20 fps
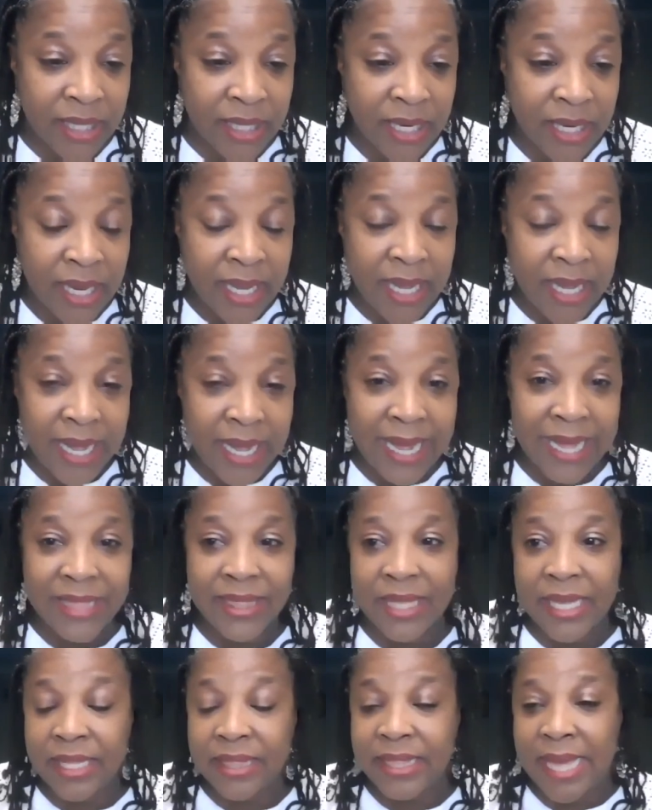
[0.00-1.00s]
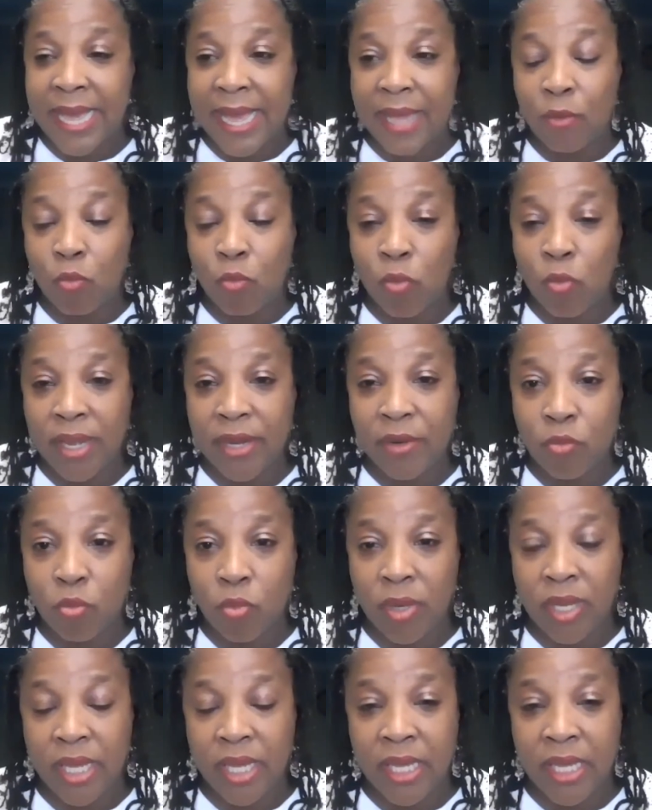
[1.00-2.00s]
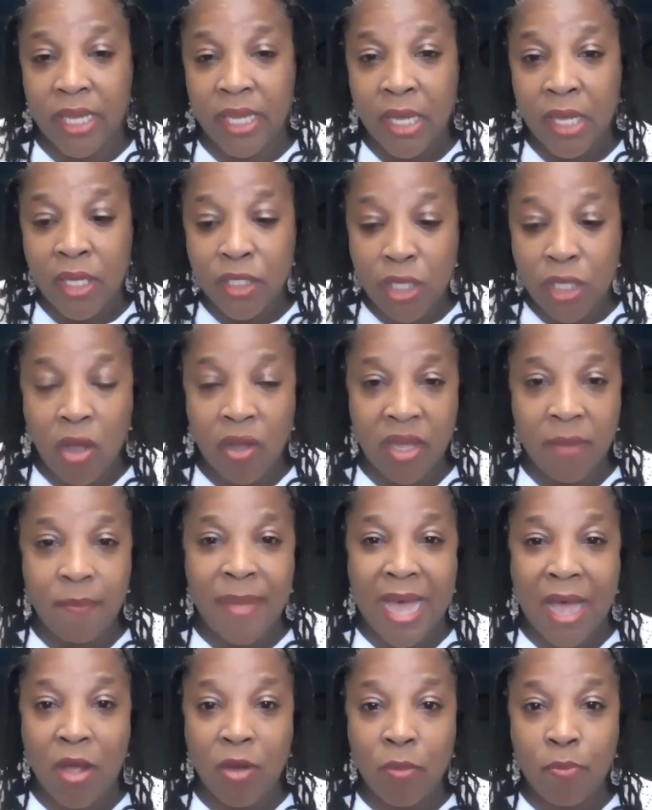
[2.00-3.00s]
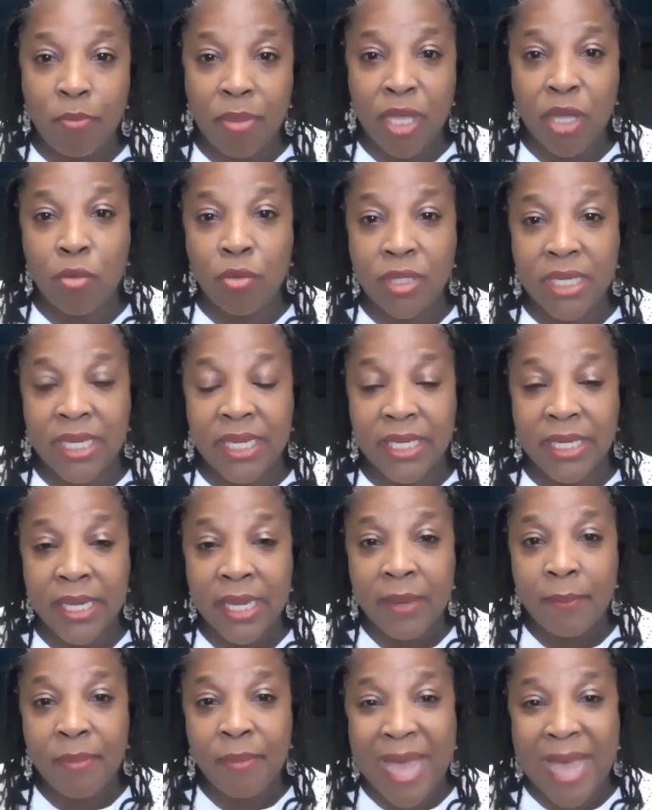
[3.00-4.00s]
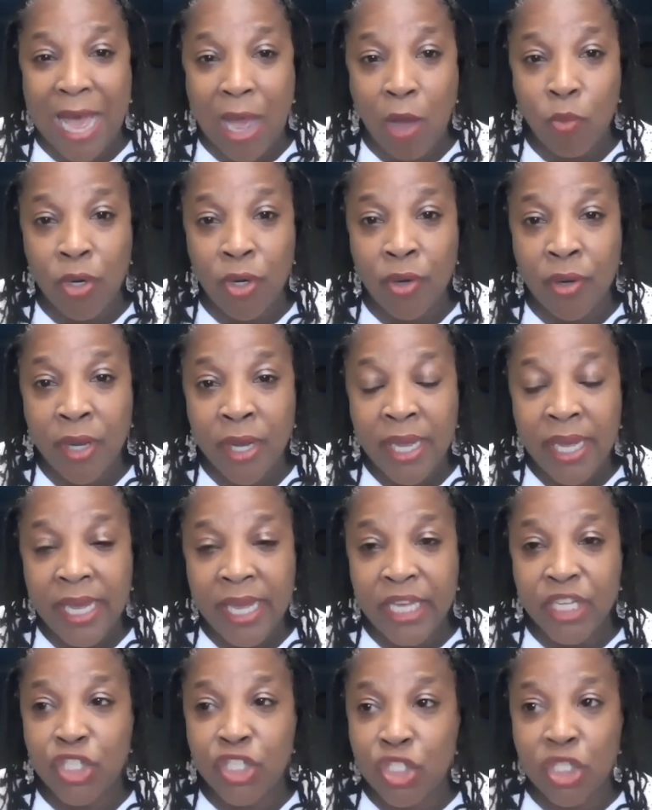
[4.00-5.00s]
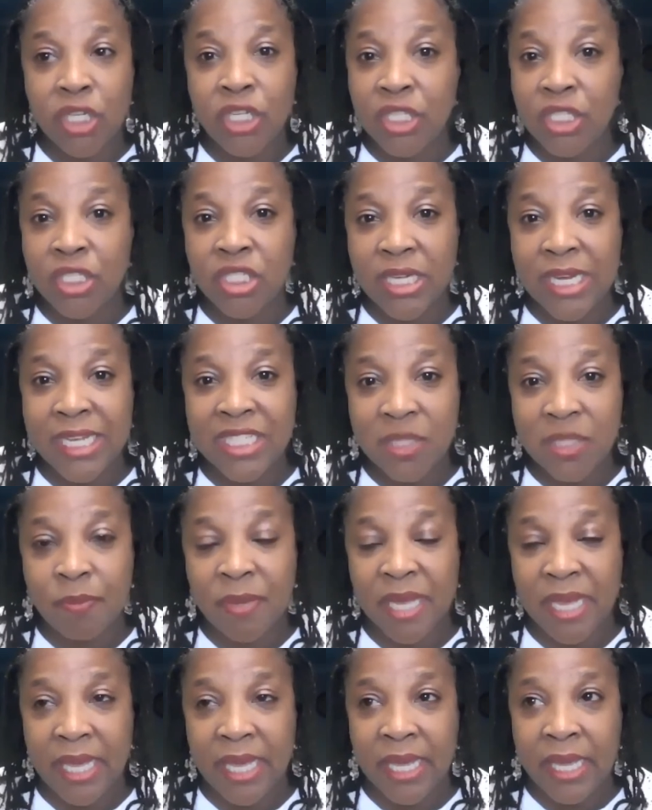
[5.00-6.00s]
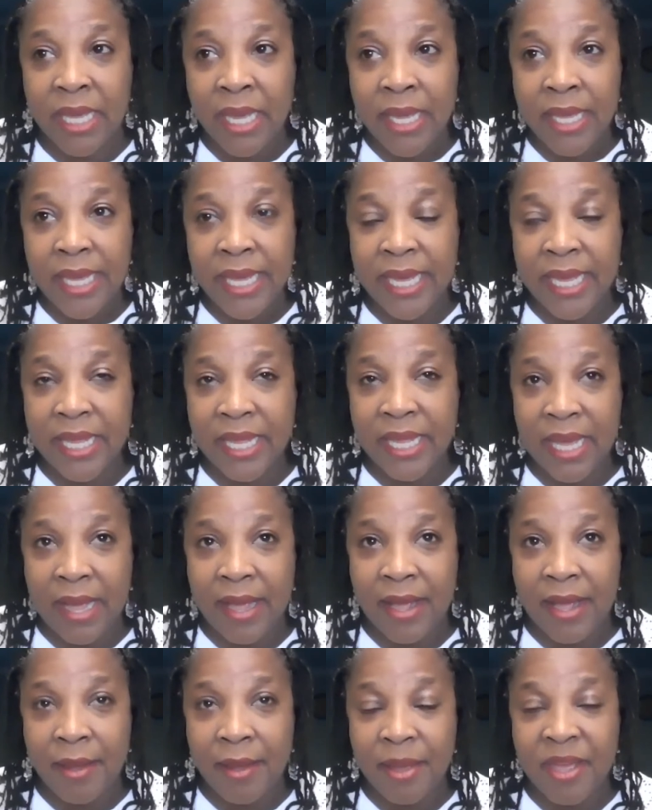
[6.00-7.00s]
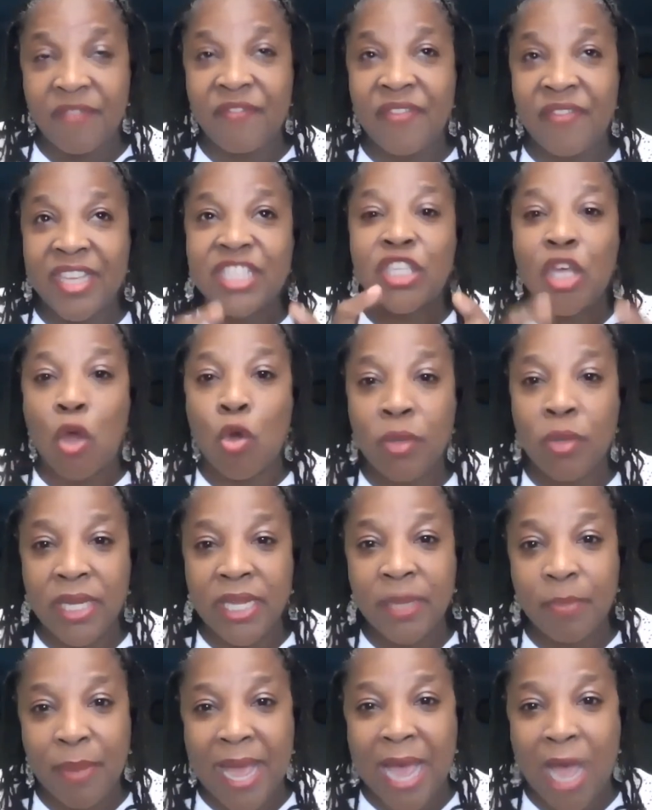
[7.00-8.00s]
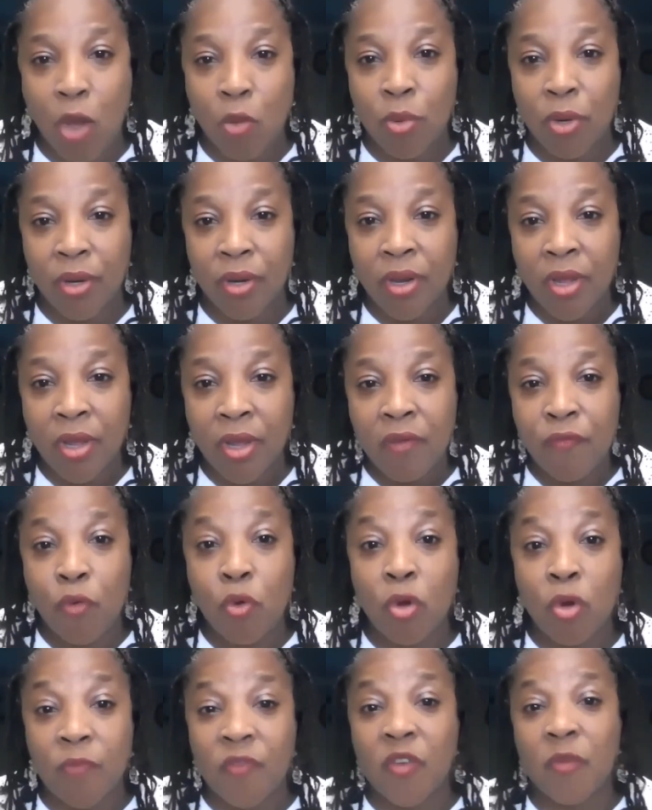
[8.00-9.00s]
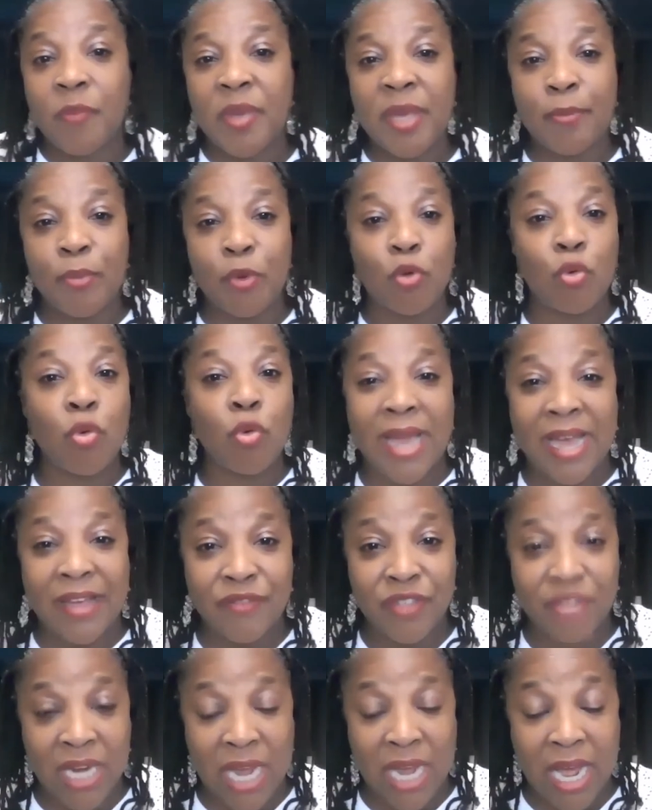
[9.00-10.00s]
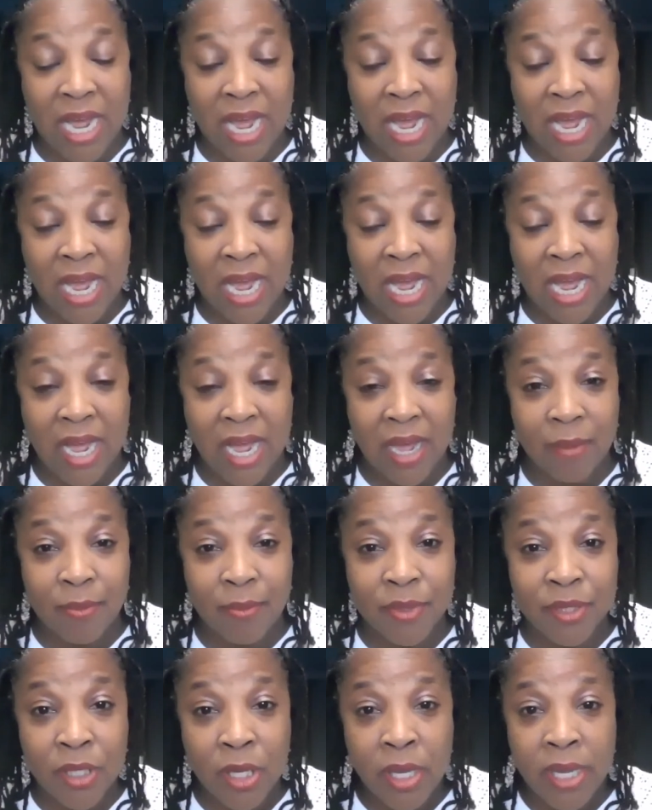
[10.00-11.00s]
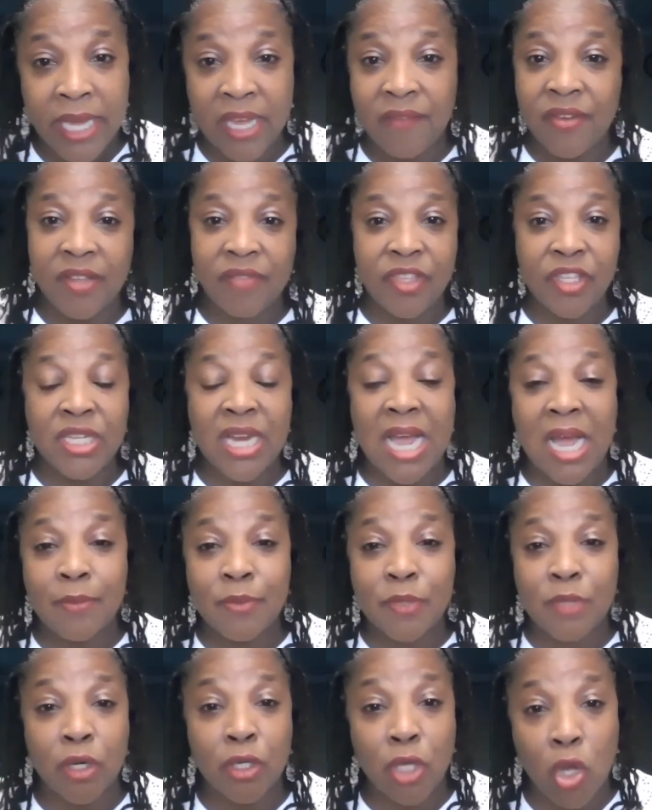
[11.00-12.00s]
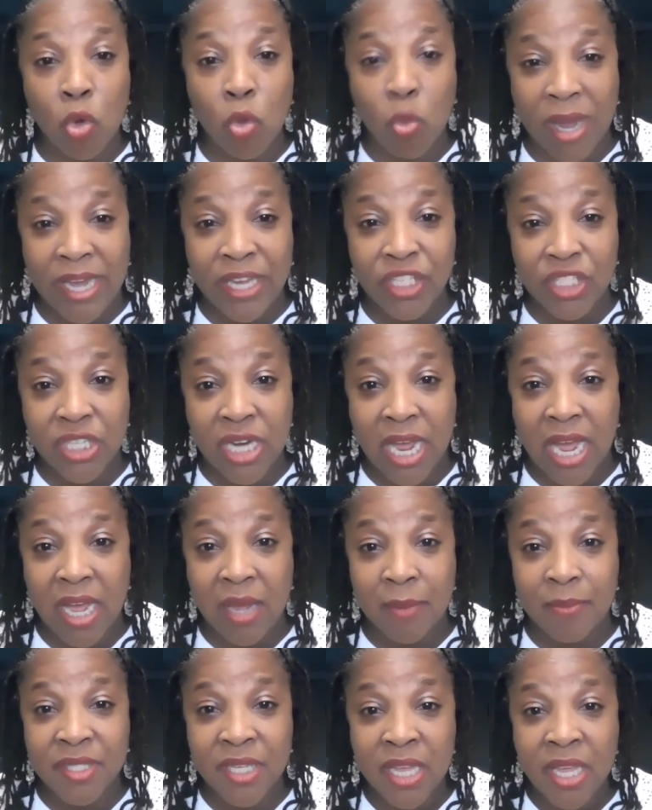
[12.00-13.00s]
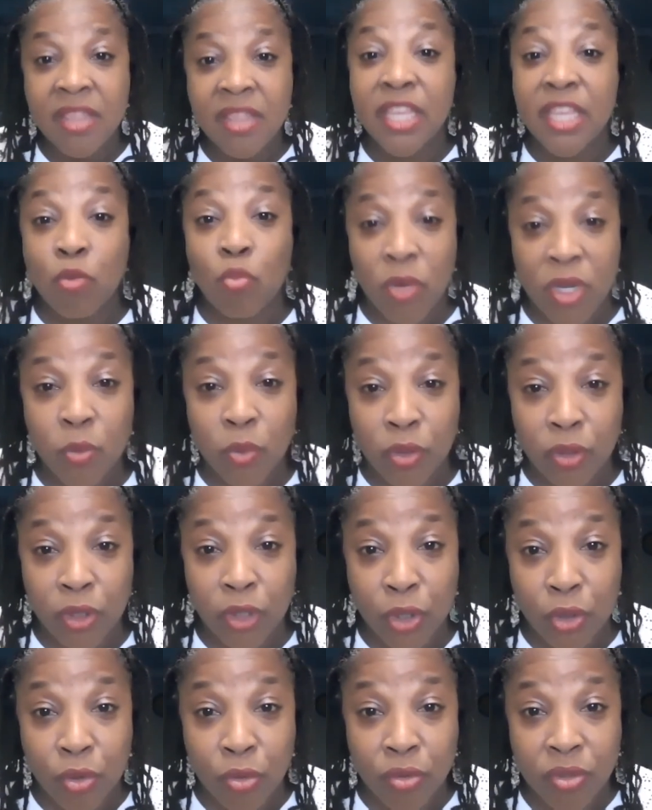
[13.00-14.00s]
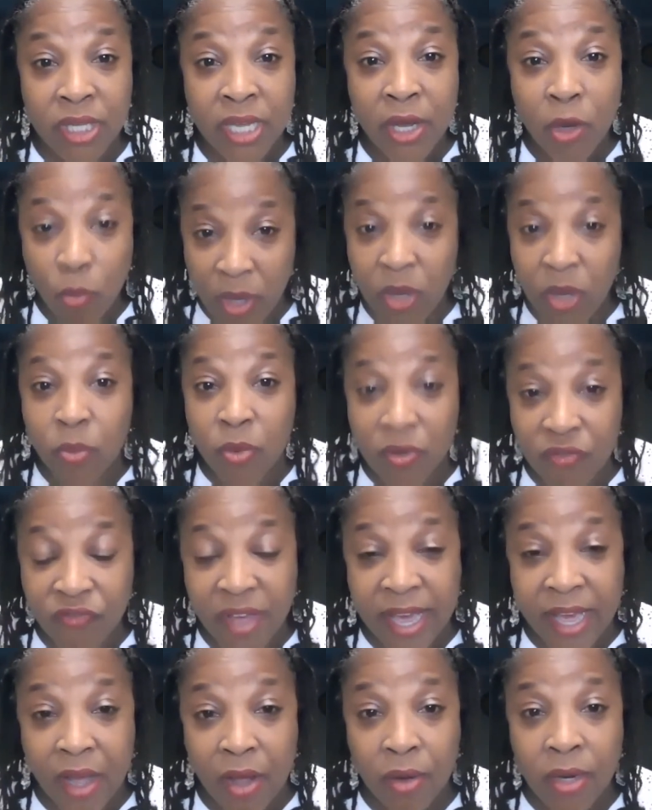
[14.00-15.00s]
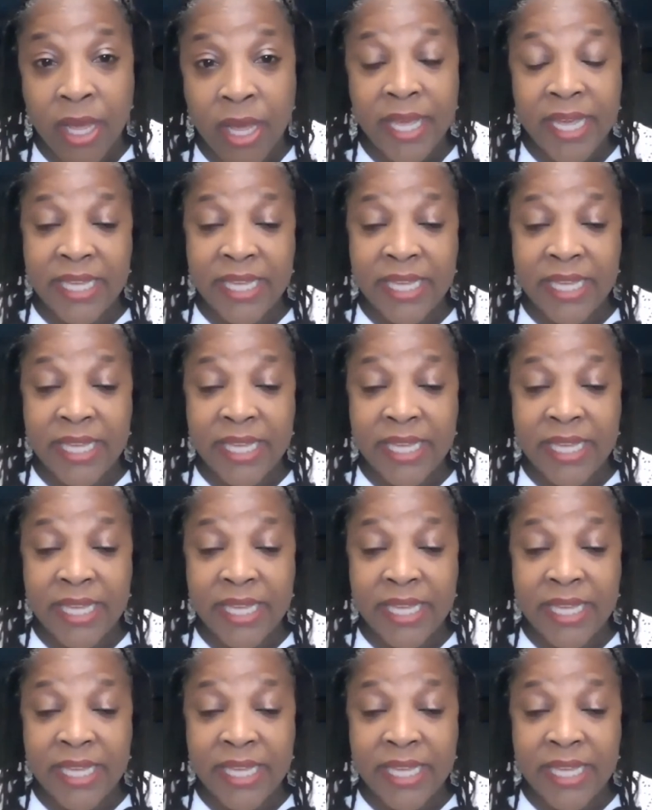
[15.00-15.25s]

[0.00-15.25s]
I think that when we talk about building power, it shouldn't just be if it's only power for people who have jobs, even if the jobs are low wage jobs, then we will lose. We will fail.